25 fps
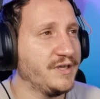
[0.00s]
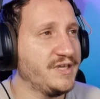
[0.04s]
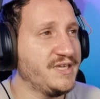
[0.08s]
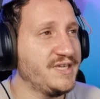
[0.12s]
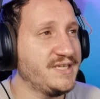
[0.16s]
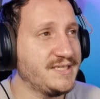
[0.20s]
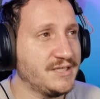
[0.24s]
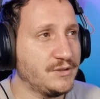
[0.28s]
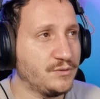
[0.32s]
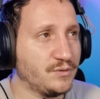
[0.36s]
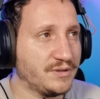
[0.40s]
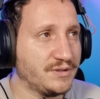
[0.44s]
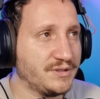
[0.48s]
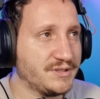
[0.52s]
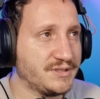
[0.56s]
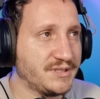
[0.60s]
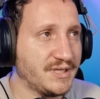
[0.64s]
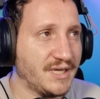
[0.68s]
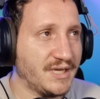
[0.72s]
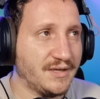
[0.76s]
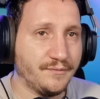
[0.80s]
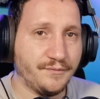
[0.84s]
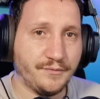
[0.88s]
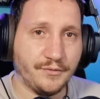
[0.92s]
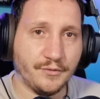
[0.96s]
easy to
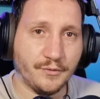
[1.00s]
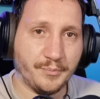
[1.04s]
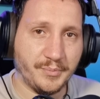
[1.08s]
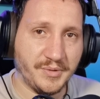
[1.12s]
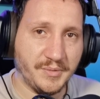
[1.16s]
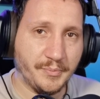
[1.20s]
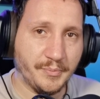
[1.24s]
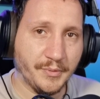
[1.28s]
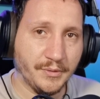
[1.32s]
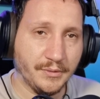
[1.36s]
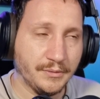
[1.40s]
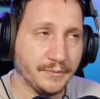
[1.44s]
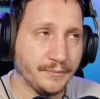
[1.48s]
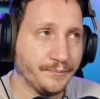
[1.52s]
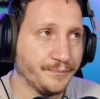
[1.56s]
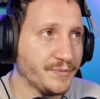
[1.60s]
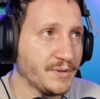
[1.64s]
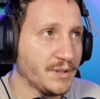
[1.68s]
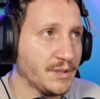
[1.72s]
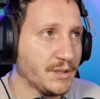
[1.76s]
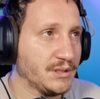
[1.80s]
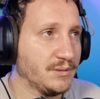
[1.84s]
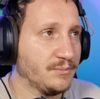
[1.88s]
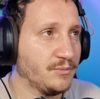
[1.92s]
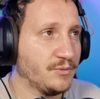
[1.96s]
understand for people,
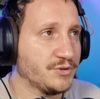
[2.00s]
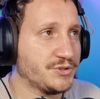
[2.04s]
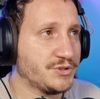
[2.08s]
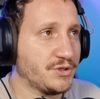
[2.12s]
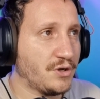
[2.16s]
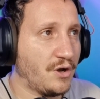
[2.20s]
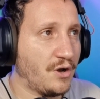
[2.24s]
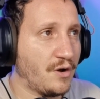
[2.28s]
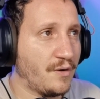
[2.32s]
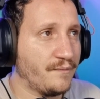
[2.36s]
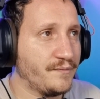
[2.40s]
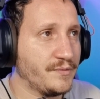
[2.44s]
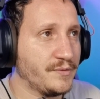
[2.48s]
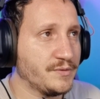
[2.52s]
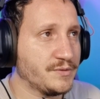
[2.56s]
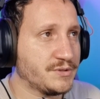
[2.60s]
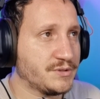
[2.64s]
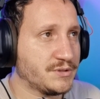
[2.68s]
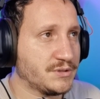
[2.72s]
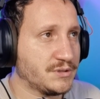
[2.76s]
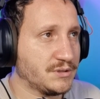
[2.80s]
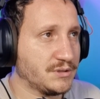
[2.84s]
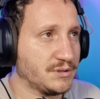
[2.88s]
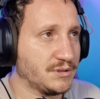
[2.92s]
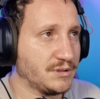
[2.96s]
most
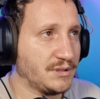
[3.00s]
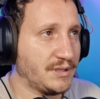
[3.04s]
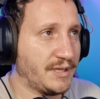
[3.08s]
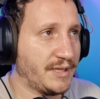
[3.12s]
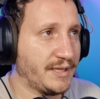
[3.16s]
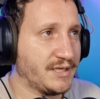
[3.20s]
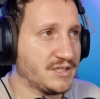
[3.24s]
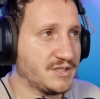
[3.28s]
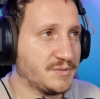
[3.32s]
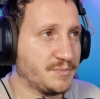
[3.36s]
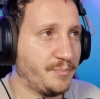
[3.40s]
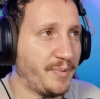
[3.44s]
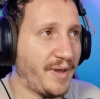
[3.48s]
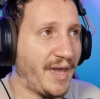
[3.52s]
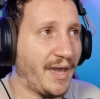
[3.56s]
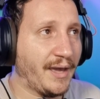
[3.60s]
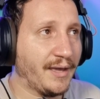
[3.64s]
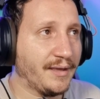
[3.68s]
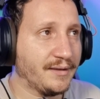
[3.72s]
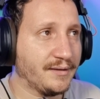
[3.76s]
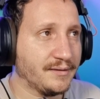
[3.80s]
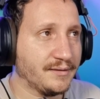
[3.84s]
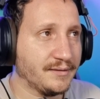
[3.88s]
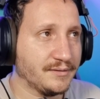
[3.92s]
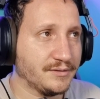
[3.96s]
obvious like
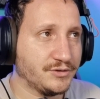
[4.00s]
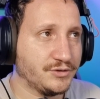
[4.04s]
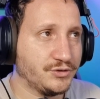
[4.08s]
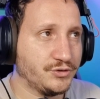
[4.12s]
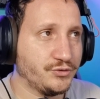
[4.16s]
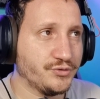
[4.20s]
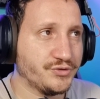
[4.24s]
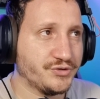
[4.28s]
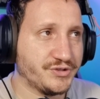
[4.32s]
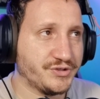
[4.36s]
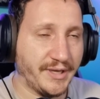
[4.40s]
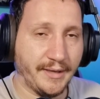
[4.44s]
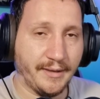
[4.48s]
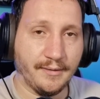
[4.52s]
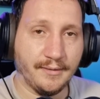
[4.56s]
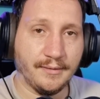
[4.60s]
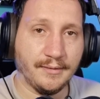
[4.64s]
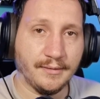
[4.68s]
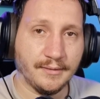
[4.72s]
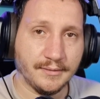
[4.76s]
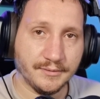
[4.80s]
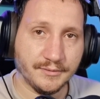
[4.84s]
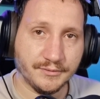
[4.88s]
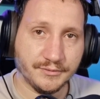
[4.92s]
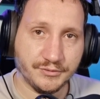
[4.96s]
spec to
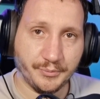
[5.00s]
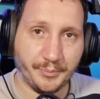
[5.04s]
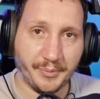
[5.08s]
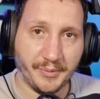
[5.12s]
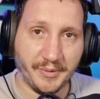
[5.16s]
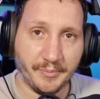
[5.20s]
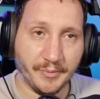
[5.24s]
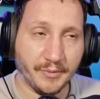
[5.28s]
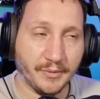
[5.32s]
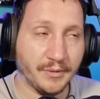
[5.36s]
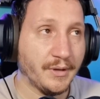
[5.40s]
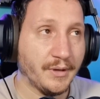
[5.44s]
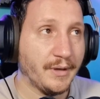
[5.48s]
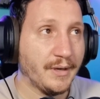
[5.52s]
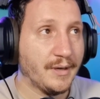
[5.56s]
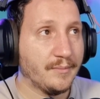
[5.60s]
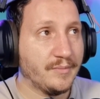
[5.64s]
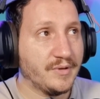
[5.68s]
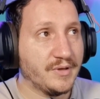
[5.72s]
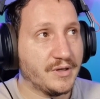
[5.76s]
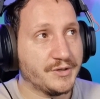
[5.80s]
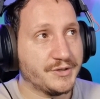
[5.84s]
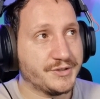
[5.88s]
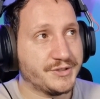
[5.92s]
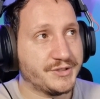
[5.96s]
sell, to people,
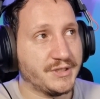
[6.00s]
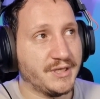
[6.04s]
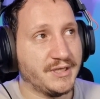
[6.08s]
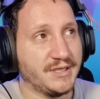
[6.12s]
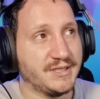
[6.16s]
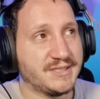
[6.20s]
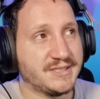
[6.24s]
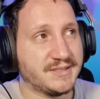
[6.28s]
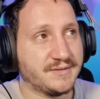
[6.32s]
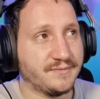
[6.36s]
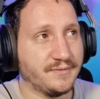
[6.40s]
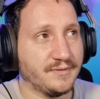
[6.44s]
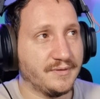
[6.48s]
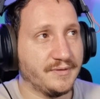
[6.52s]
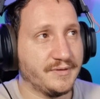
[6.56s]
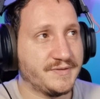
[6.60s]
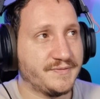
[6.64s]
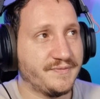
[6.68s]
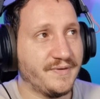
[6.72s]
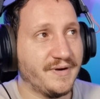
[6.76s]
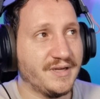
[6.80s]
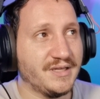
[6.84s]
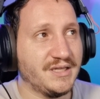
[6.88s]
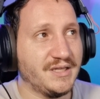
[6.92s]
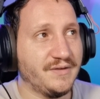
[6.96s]
because
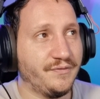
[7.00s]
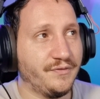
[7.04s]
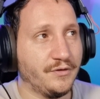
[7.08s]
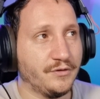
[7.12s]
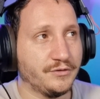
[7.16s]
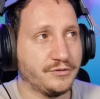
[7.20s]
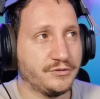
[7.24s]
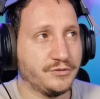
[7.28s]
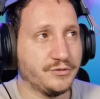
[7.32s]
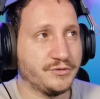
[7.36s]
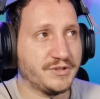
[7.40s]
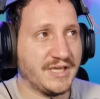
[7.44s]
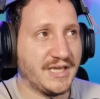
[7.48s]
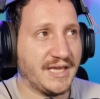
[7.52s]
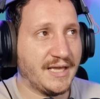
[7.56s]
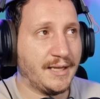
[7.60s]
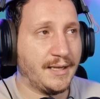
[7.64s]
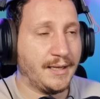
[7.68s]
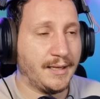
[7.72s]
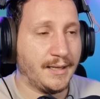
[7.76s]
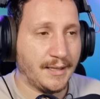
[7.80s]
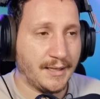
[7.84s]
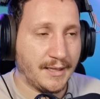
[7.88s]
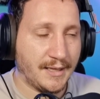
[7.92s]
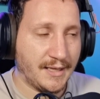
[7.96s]
it's very difficult to
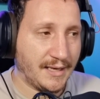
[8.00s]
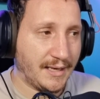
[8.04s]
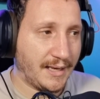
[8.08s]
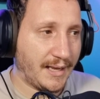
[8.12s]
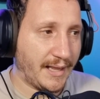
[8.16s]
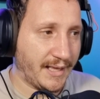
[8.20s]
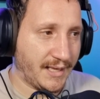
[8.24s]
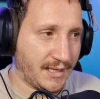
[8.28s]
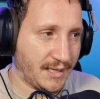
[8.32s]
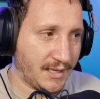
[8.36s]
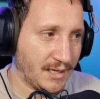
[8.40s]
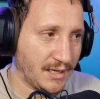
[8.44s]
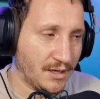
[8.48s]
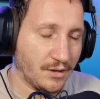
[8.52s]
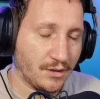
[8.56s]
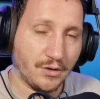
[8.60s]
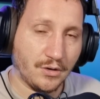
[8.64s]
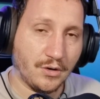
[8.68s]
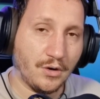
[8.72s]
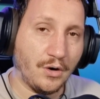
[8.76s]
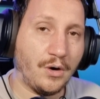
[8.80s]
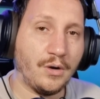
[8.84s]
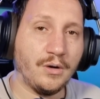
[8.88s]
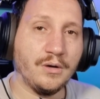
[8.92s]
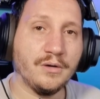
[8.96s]
sell like
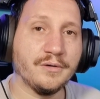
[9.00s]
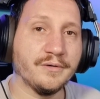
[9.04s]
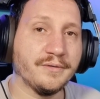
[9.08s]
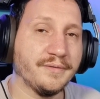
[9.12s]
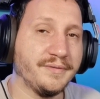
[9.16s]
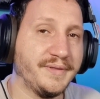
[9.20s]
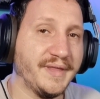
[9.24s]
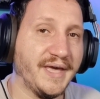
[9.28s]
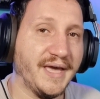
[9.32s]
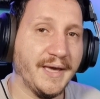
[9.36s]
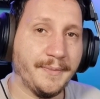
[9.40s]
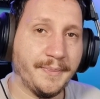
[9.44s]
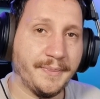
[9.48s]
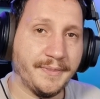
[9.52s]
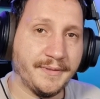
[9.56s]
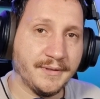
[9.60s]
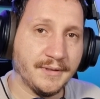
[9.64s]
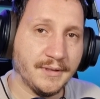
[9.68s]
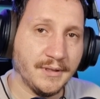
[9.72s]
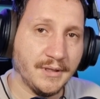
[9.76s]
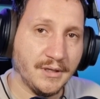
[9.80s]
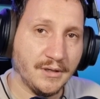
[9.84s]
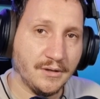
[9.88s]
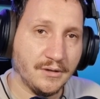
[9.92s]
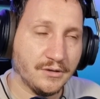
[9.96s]
color
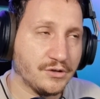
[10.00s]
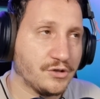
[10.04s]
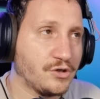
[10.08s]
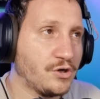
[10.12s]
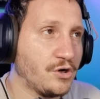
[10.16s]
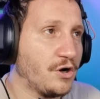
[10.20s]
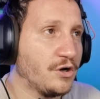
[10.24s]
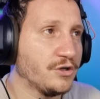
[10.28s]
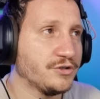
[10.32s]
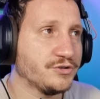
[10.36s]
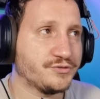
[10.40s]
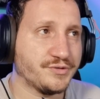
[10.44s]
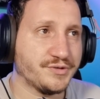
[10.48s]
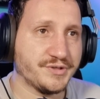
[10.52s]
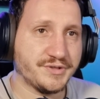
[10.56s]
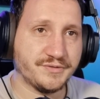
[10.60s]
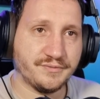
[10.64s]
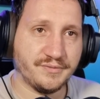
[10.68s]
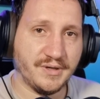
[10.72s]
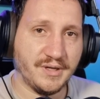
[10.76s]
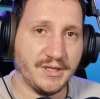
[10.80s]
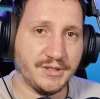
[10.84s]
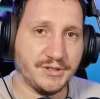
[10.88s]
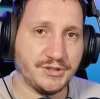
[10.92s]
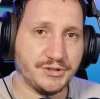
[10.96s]
depth,
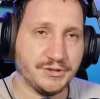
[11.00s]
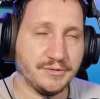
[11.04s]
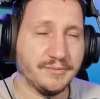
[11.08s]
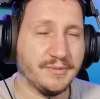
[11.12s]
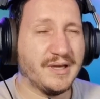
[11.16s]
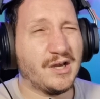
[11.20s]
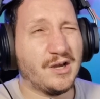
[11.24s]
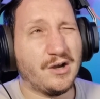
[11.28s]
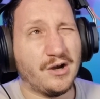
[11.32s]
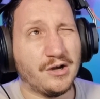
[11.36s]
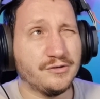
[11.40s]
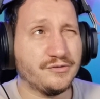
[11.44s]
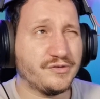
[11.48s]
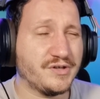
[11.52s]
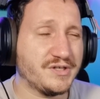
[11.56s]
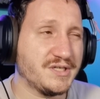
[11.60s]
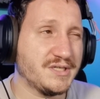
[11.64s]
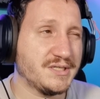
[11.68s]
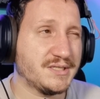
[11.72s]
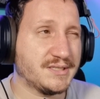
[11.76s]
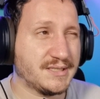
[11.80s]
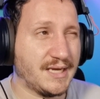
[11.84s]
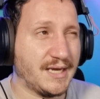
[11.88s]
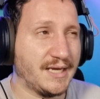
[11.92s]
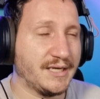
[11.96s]
contrast ratio. Like contrast
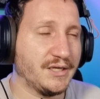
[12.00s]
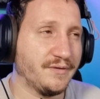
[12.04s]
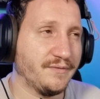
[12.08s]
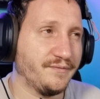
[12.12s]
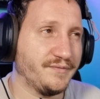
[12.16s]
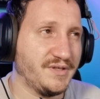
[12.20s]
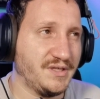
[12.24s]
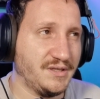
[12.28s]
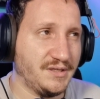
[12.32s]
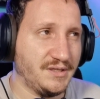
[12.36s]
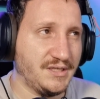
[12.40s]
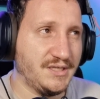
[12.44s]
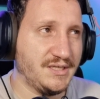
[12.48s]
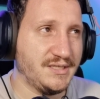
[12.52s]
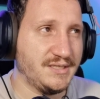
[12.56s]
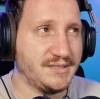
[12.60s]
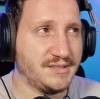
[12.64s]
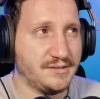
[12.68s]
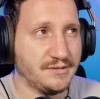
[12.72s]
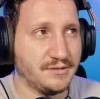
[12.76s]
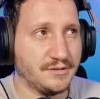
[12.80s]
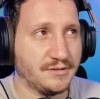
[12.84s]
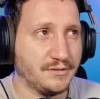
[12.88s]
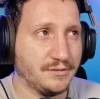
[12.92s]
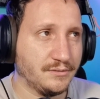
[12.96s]
is kind of
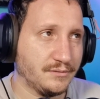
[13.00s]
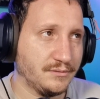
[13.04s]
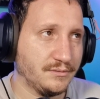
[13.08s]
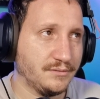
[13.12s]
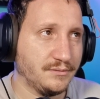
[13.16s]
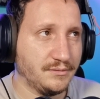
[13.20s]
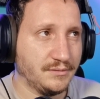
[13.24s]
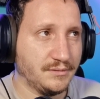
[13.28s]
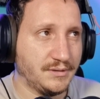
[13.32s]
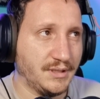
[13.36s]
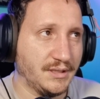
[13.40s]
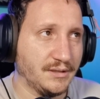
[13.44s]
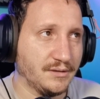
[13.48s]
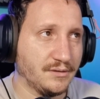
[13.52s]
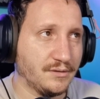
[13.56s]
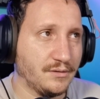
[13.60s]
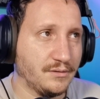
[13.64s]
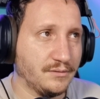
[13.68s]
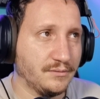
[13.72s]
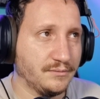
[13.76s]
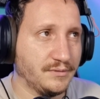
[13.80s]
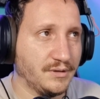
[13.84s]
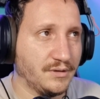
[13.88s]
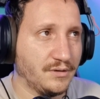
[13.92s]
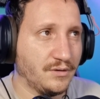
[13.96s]
easier than
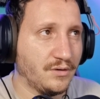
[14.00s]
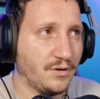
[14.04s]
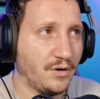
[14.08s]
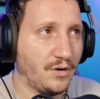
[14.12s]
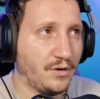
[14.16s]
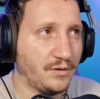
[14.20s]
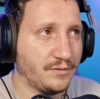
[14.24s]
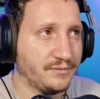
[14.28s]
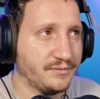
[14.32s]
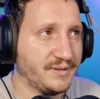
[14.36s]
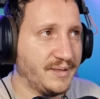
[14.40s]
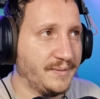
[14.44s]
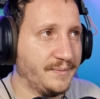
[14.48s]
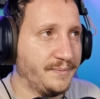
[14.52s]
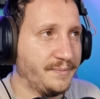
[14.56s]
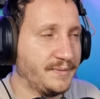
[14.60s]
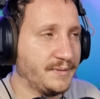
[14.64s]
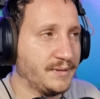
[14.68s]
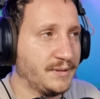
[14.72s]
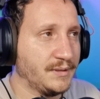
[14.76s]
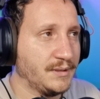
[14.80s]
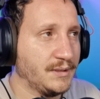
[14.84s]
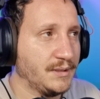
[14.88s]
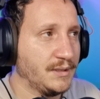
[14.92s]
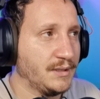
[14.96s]
the color
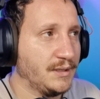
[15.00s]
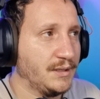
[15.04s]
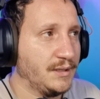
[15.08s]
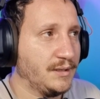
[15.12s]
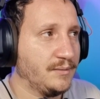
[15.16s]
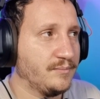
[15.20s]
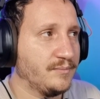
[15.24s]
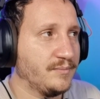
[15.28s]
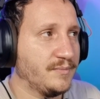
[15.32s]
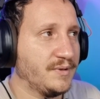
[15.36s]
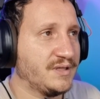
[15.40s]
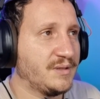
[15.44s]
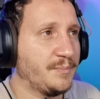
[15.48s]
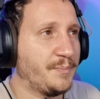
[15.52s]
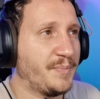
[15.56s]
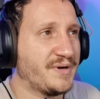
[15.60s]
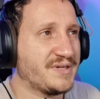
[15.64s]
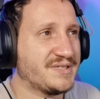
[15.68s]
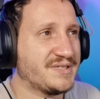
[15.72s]
depth, but the